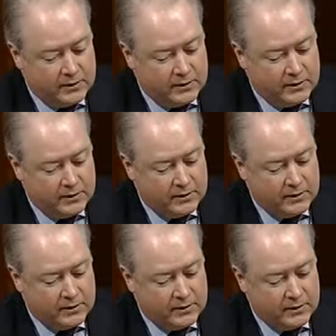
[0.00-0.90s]
Many of
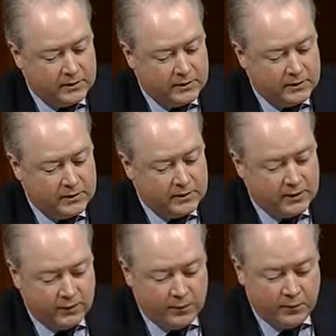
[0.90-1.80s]
my colleagues
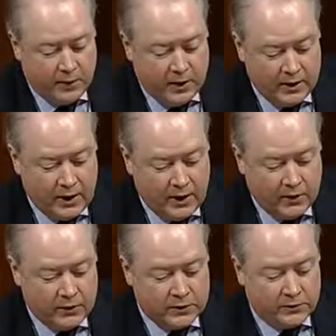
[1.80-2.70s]
have been down
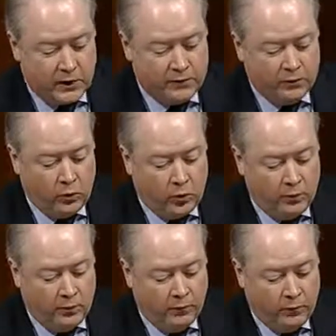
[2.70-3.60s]
on this very floor
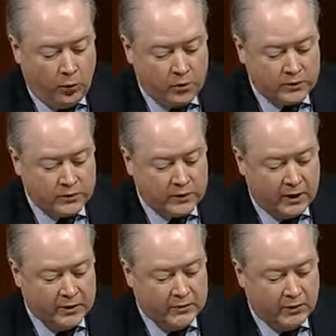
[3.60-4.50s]
before to
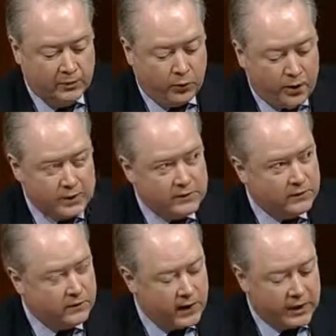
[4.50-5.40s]
discuss the
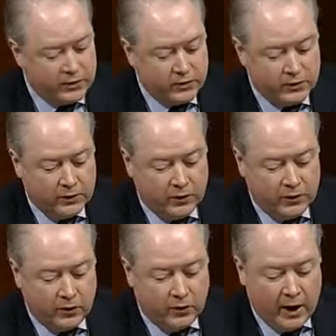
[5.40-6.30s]
oppressive nature of the
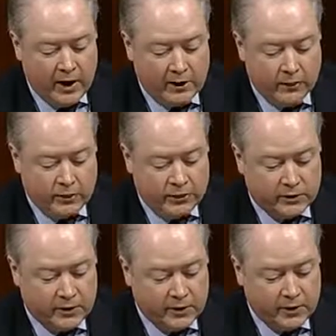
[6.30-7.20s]
Iranian
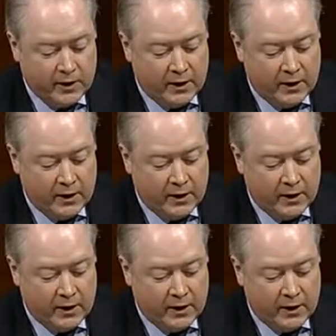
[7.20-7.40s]
regime,